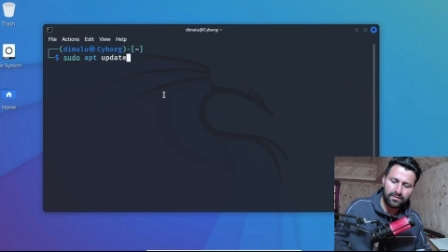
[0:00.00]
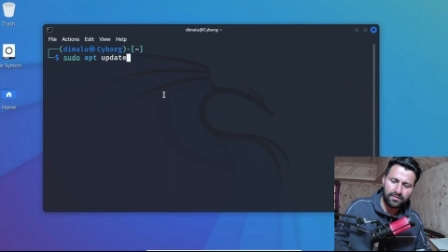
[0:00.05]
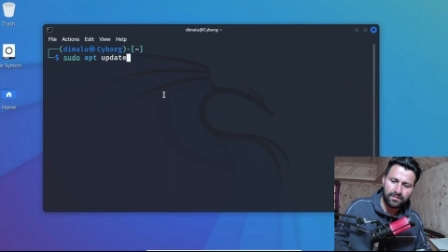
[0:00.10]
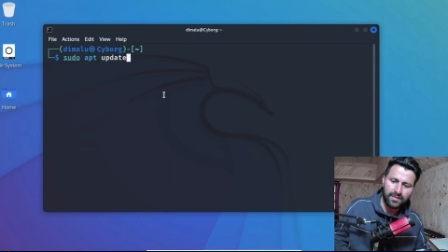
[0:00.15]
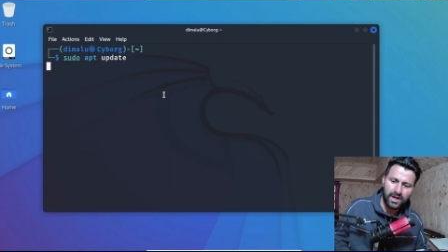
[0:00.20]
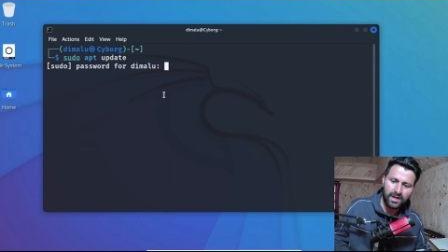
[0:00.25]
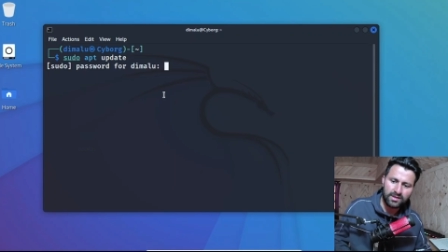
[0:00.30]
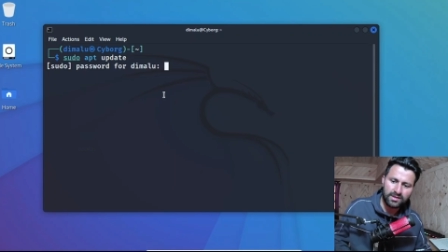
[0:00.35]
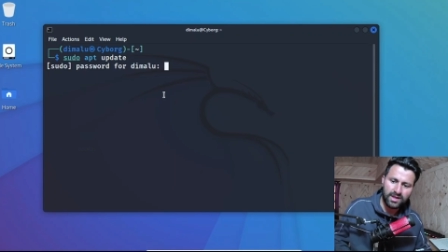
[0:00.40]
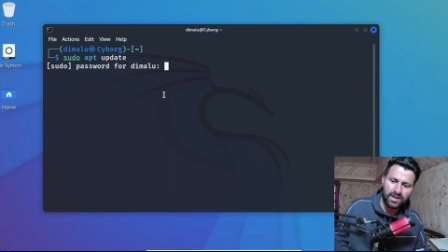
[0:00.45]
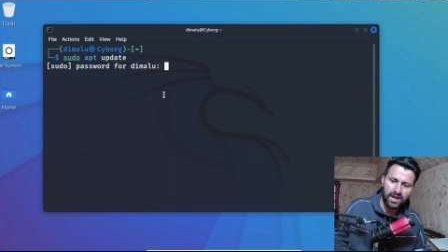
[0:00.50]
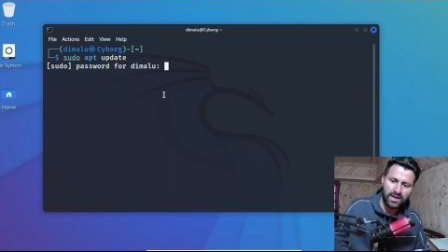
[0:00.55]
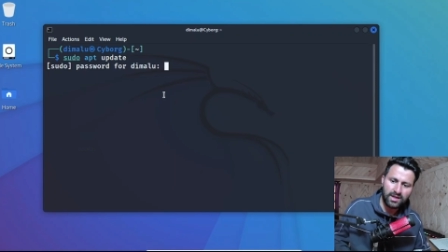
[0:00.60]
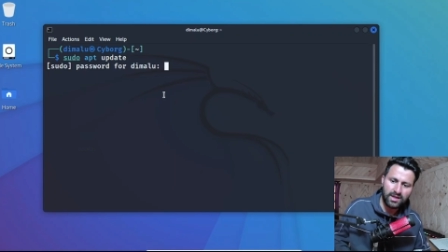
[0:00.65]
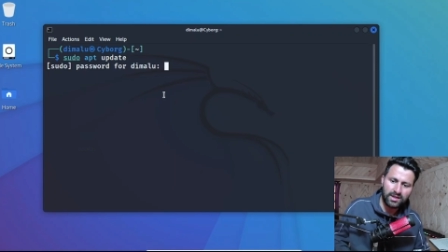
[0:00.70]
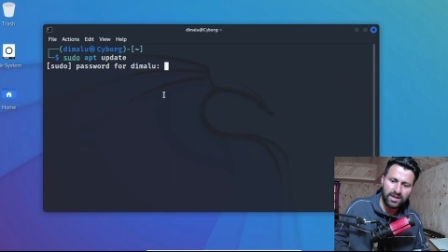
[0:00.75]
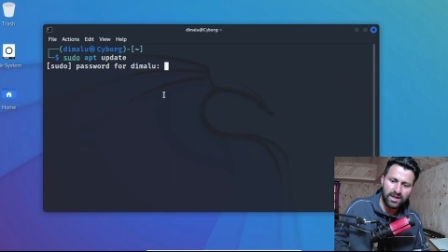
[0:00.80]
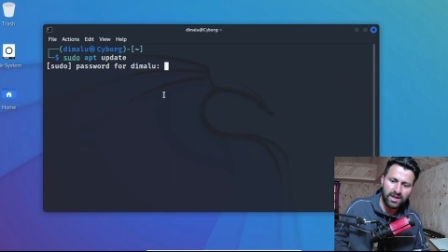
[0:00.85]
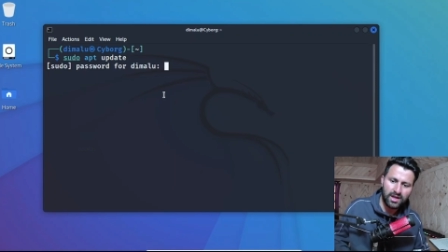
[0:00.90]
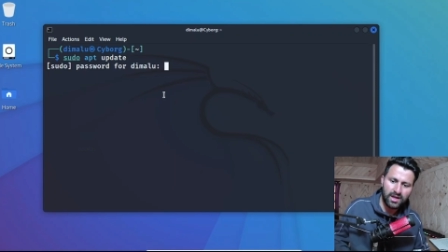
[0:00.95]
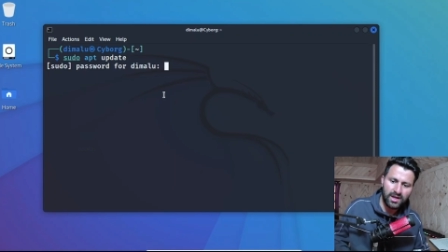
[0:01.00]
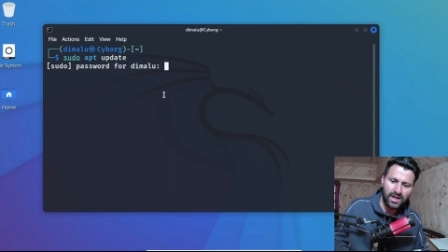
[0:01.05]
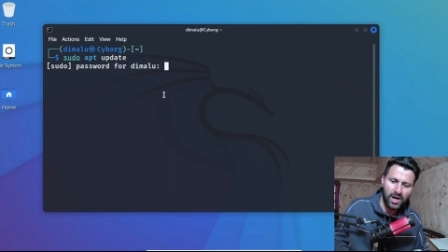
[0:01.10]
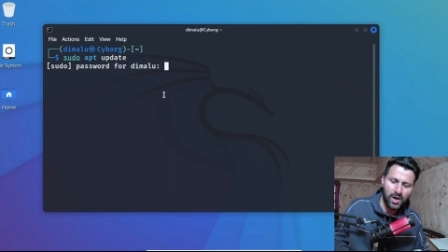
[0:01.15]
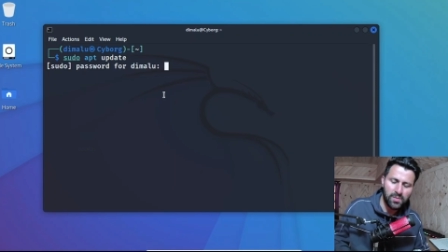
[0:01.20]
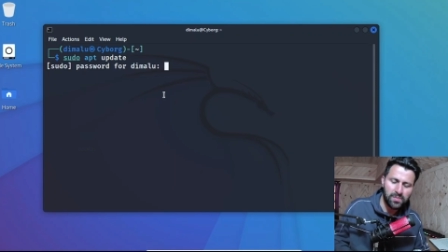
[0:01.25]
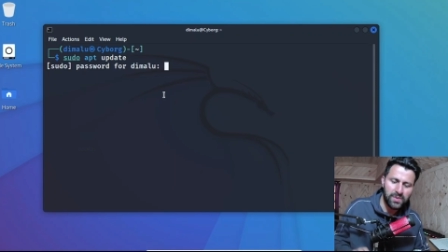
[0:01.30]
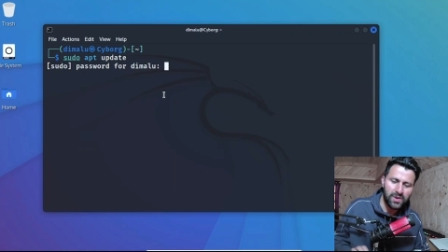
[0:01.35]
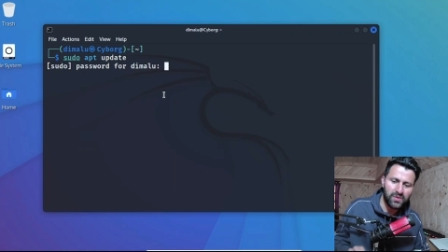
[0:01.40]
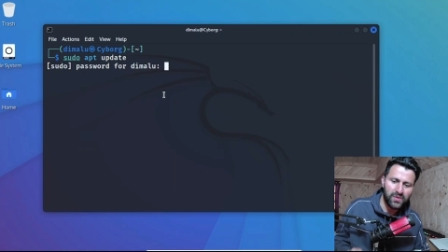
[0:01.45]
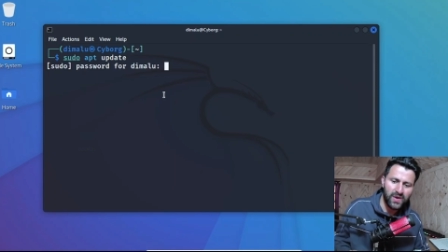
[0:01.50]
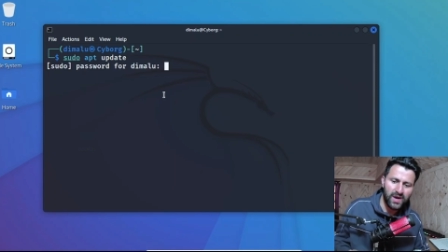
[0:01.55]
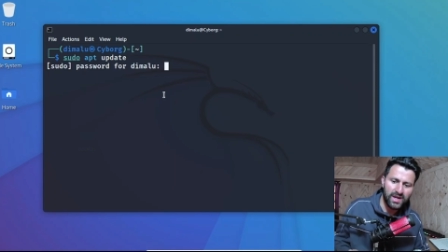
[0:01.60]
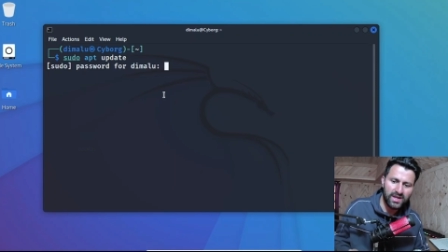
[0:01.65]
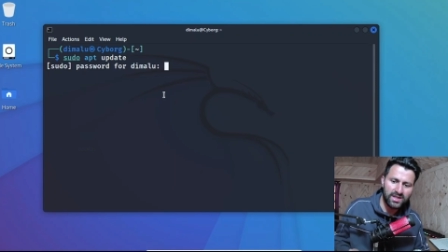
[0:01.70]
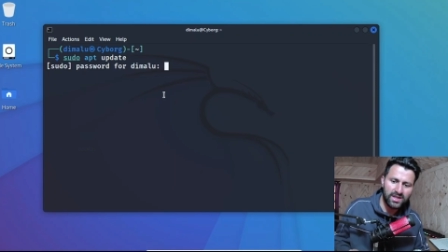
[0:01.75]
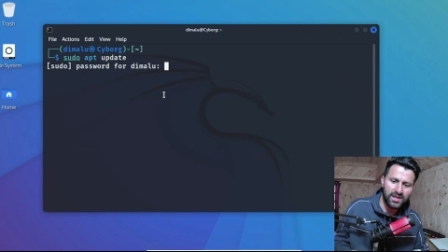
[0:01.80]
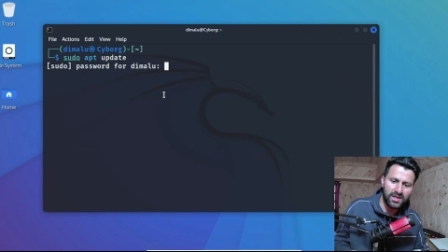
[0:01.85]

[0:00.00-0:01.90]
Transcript: Press enter. Now provide